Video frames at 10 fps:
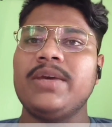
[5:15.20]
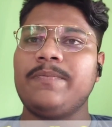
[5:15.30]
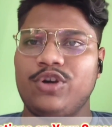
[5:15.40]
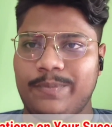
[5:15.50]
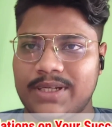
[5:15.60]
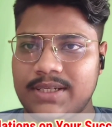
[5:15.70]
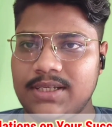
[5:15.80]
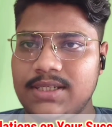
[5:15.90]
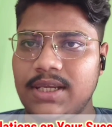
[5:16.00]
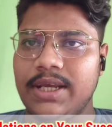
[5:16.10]
keep your
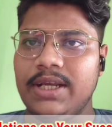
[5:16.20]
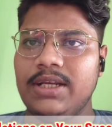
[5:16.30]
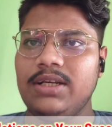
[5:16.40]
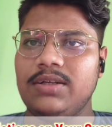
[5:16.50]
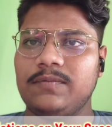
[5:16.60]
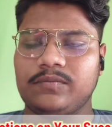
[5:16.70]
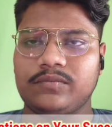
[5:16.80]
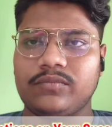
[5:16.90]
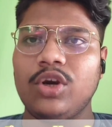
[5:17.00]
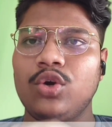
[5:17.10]
patience and
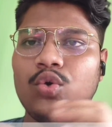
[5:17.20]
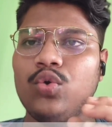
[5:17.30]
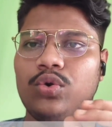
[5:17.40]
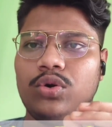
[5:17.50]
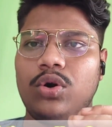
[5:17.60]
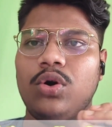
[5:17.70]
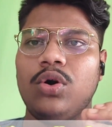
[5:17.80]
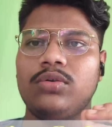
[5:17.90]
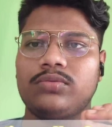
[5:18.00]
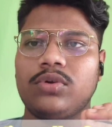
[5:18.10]
do
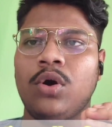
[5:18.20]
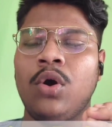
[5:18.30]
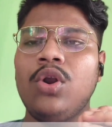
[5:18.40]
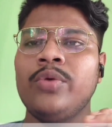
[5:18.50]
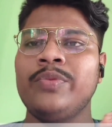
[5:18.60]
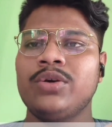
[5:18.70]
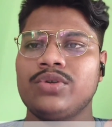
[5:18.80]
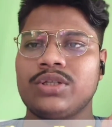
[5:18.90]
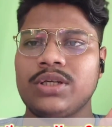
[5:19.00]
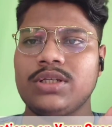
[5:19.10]
all of the
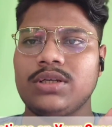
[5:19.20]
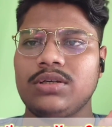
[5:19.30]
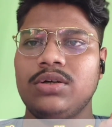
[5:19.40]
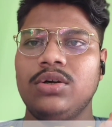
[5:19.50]
questions